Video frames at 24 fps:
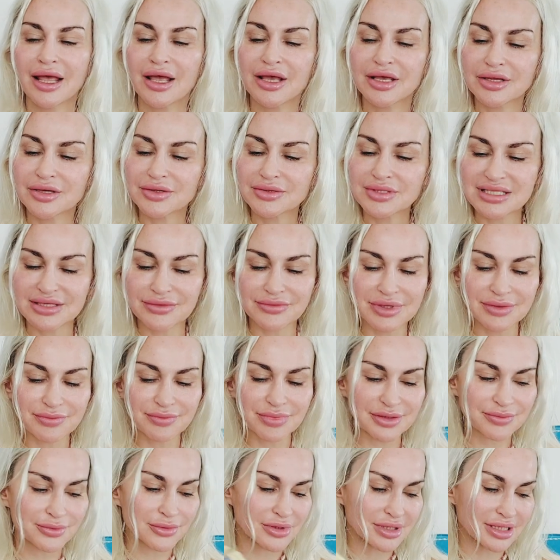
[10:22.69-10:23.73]
You know, so many
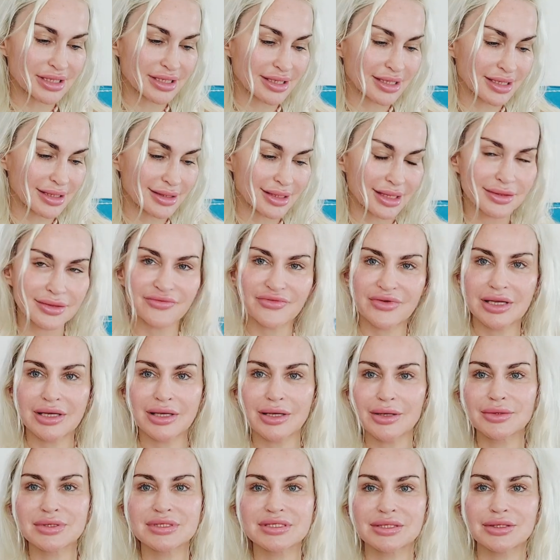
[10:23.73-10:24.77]
people clicking on the
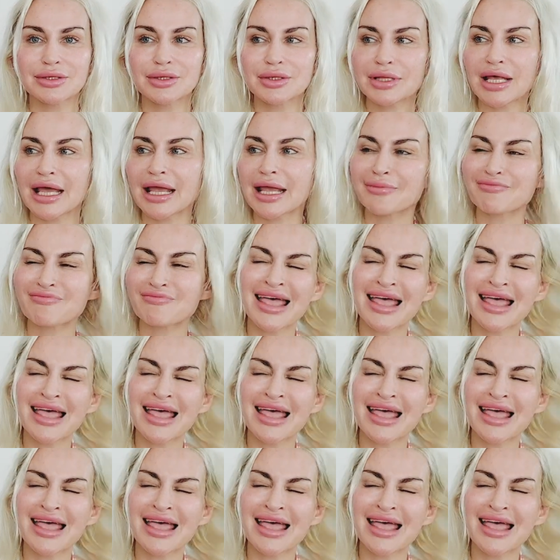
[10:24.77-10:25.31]
videos and they're like,